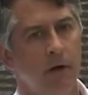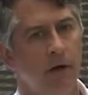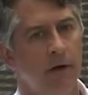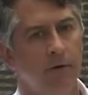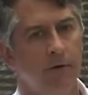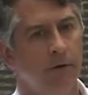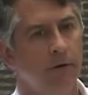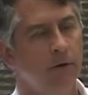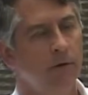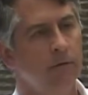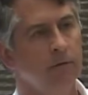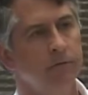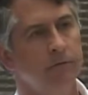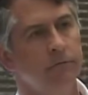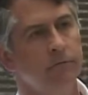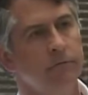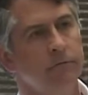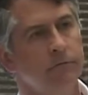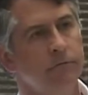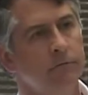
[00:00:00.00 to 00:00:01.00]
I don't know.
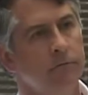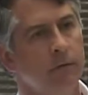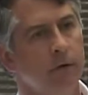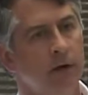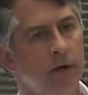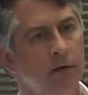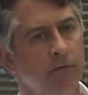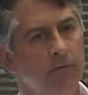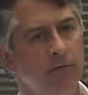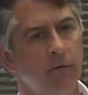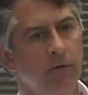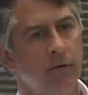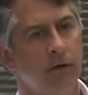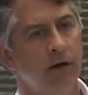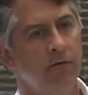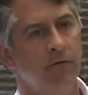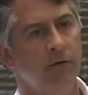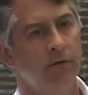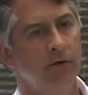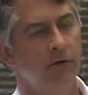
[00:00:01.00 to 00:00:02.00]
I don't
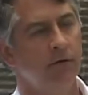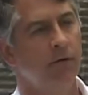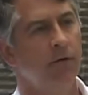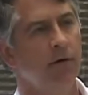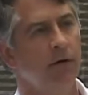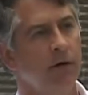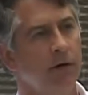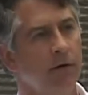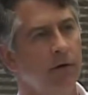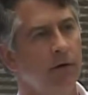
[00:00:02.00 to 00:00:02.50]
have that authority,